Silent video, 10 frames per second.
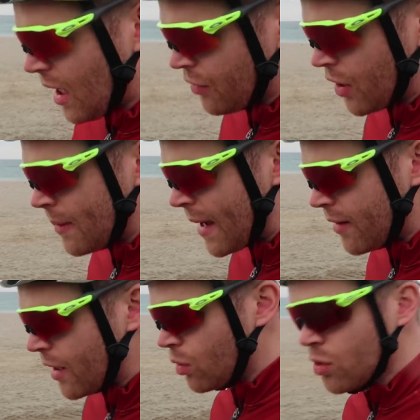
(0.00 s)
I've come
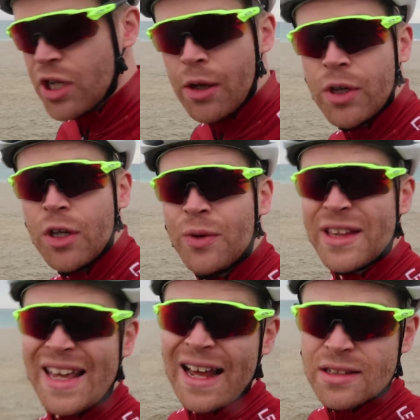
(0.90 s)
out here also with
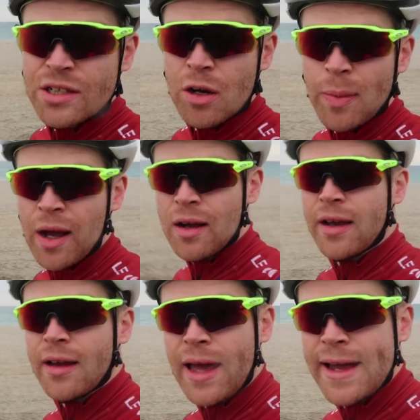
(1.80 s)
Yanto
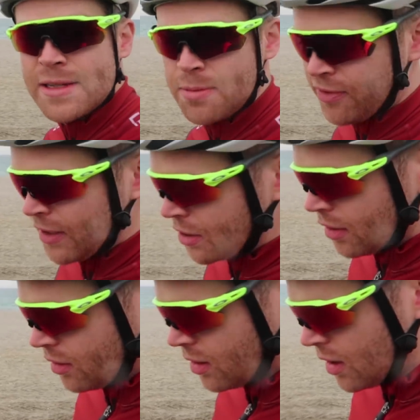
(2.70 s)
Barker, ex-professional